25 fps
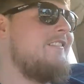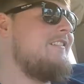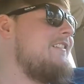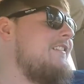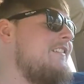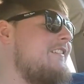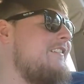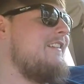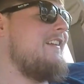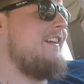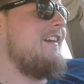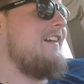
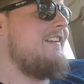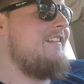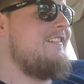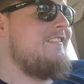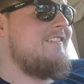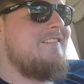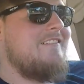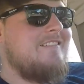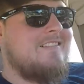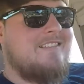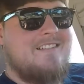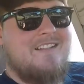this guy
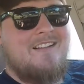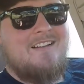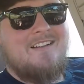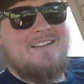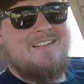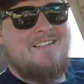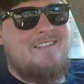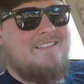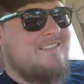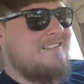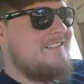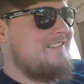doing
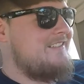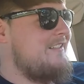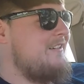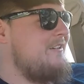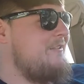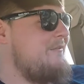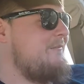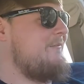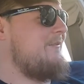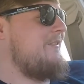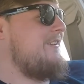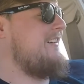talking on his GoPro?
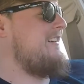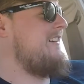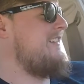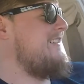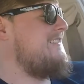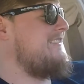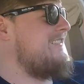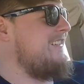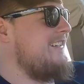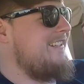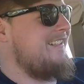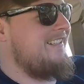
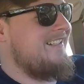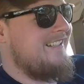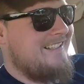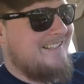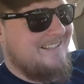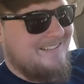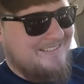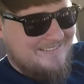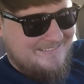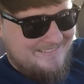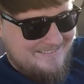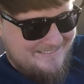Right now,
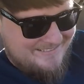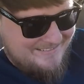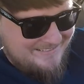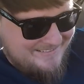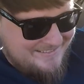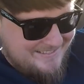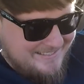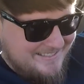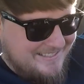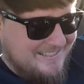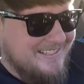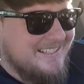
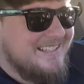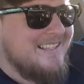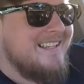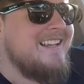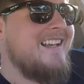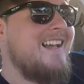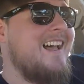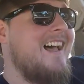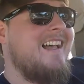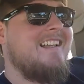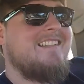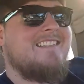
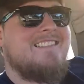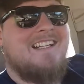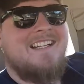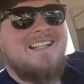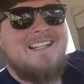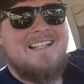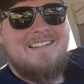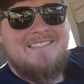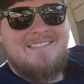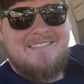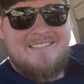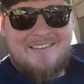I was trying to
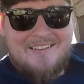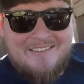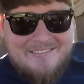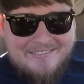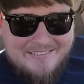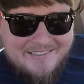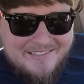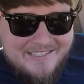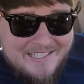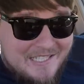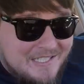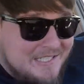get him to roll the
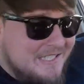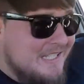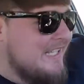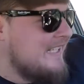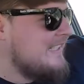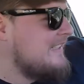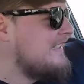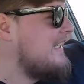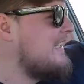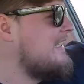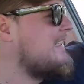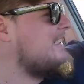window
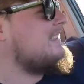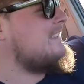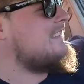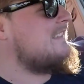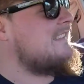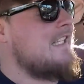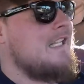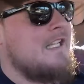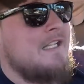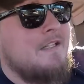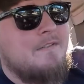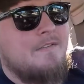down so I could just
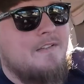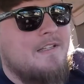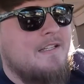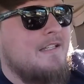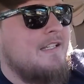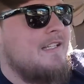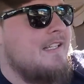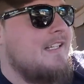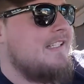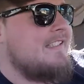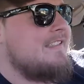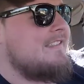tell him
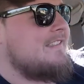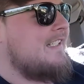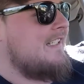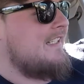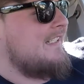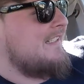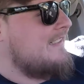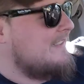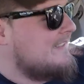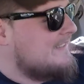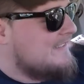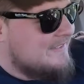that I just got a
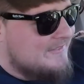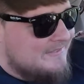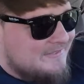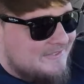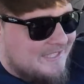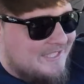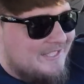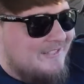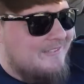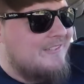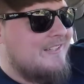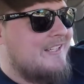YouTube
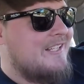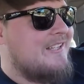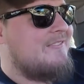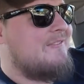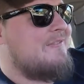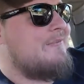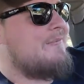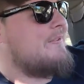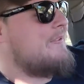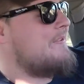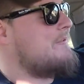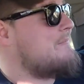channel, whatever.
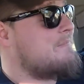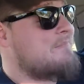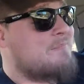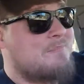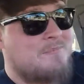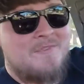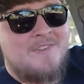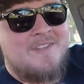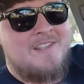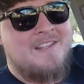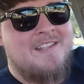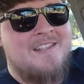But
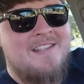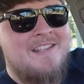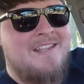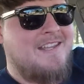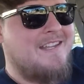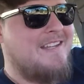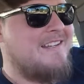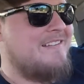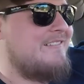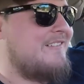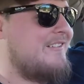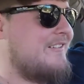he
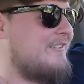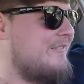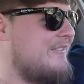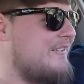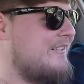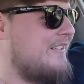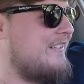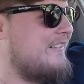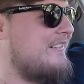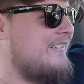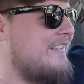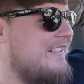didn't roll the
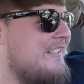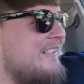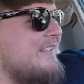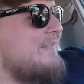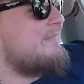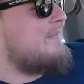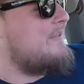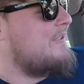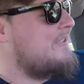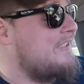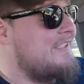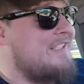window
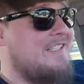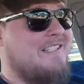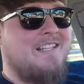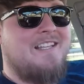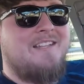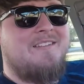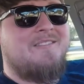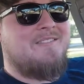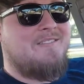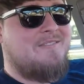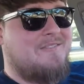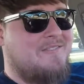down. But yeah, that
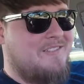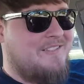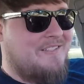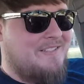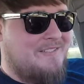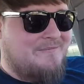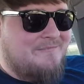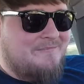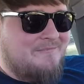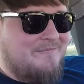was funny.